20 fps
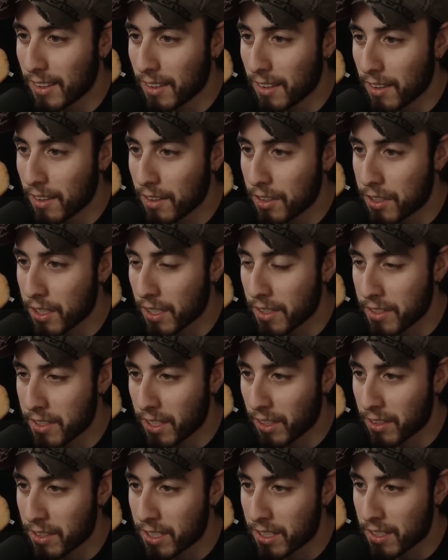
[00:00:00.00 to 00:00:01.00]
John
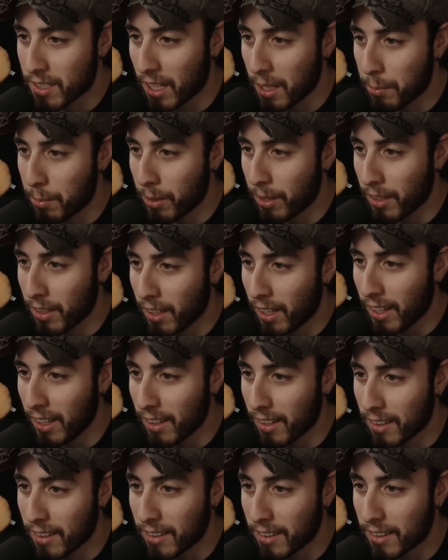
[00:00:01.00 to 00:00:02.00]
Zaylor says, "Hi, Pudding."
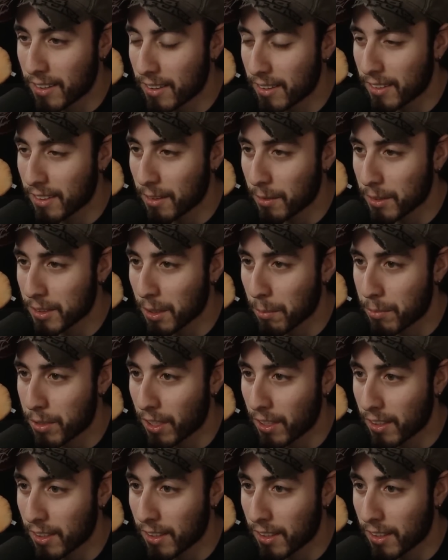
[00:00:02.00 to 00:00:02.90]
Hey, what's up, John?